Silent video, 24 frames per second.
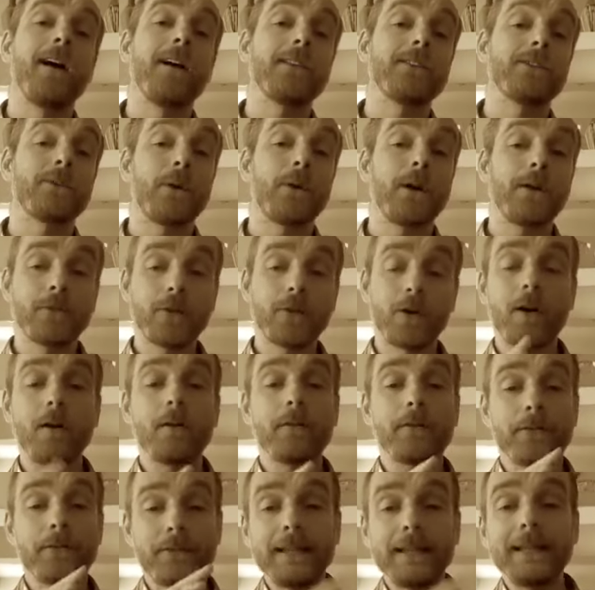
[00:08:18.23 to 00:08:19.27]
So I've
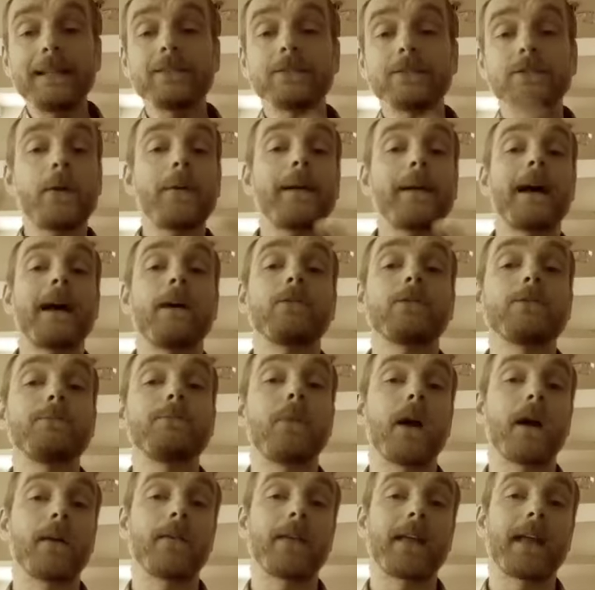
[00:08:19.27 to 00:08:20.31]
got things going out to
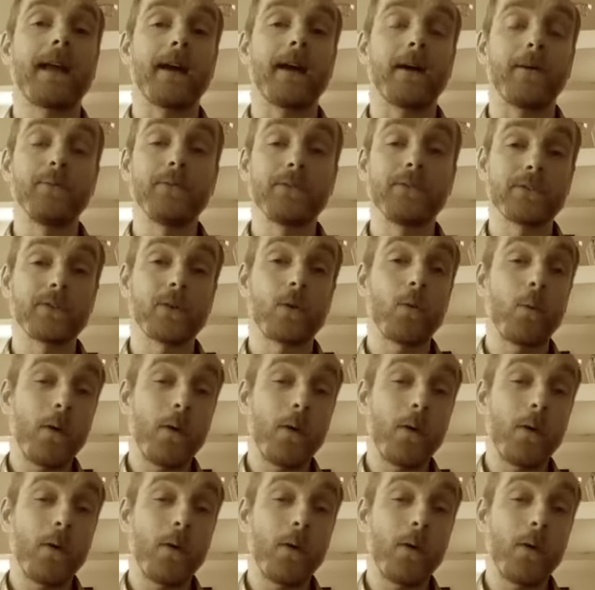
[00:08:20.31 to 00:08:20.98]
my accounts.